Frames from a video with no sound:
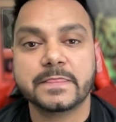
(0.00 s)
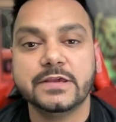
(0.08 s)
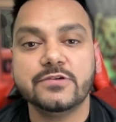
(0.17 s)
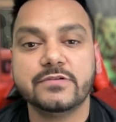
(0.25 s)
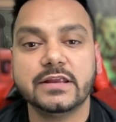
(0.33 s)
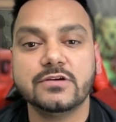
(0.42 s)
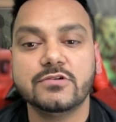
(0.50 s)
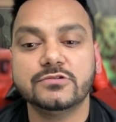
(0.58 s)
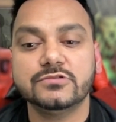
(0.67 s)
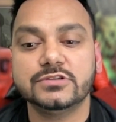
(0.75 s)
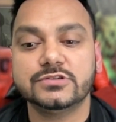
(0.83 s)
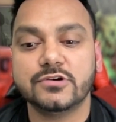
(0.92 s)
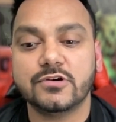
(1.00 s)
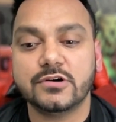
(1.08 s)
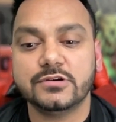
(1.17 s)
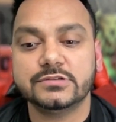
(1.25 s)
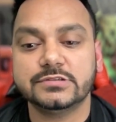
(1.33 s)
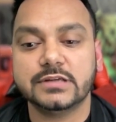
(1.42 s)
you can go to the
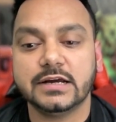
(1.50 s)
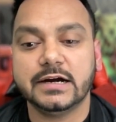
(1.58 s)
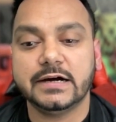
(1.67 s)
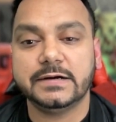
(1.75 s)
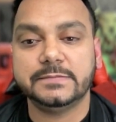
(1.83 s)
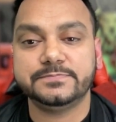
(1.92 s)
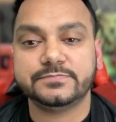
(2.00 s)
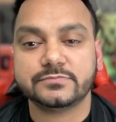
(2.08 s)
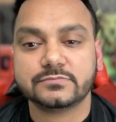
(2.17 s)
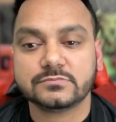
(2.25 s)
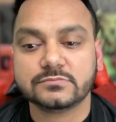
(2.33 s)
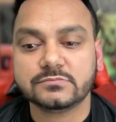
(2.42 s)
source. So it's